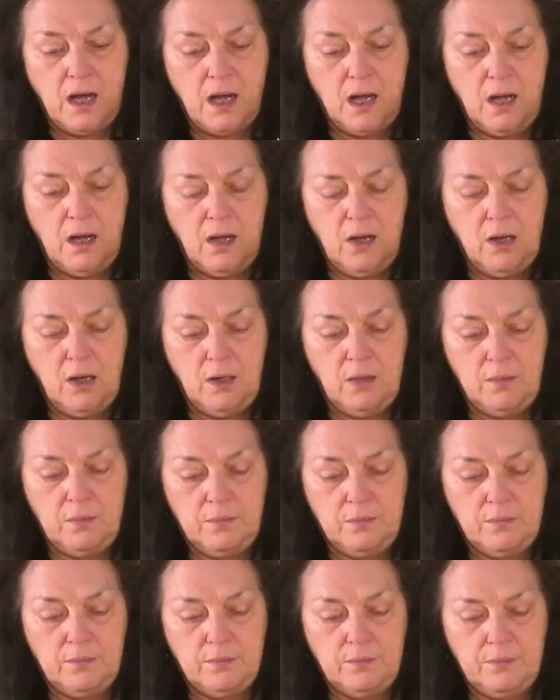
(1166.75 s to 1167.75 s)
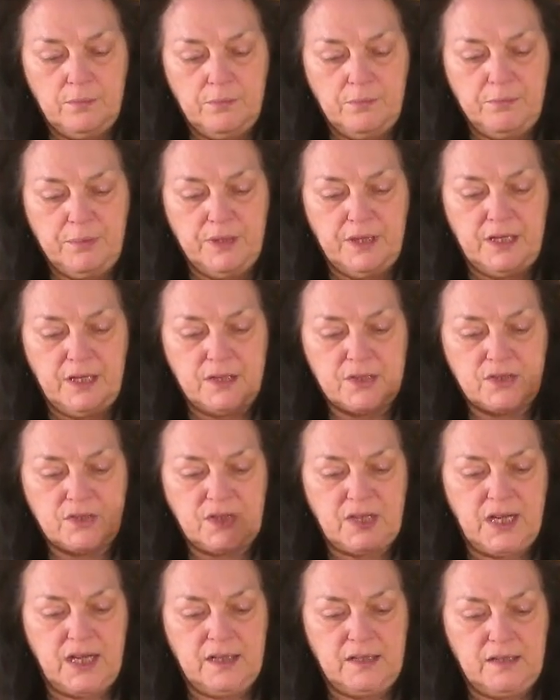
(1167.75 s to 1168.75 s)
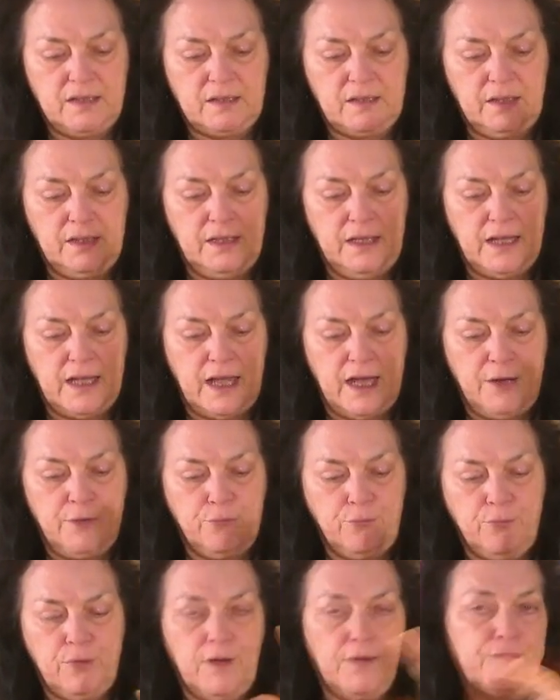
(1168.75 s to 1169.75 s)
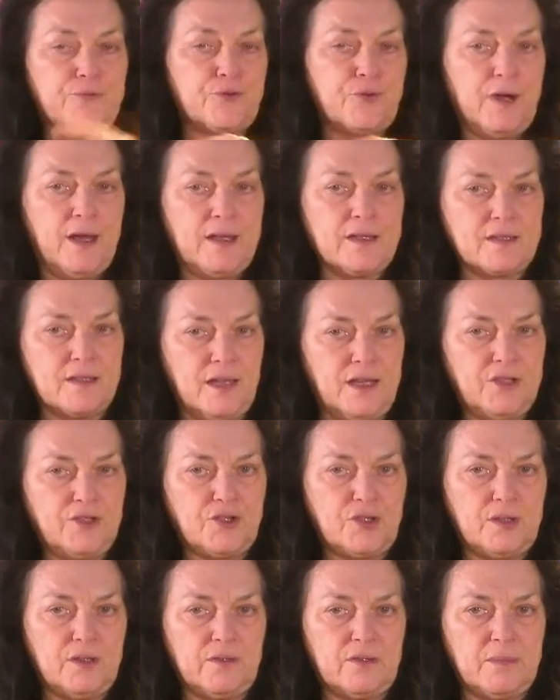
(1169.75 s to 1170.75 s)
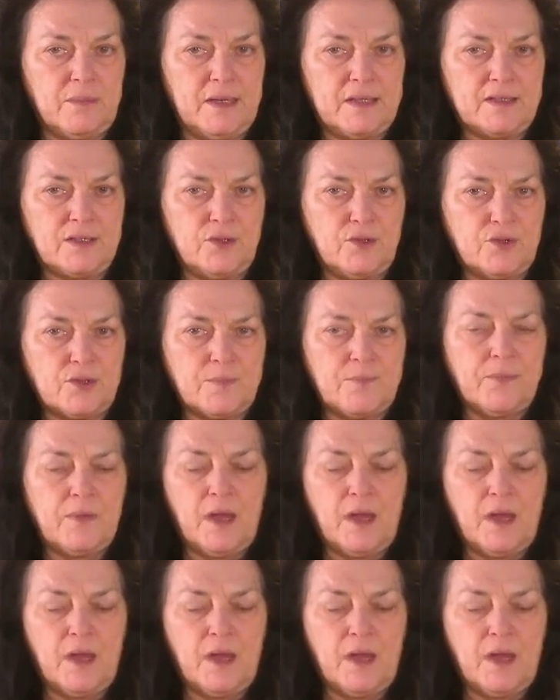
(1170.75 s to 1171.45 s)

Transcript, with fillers: Um, but it's technically a rough translation of the message,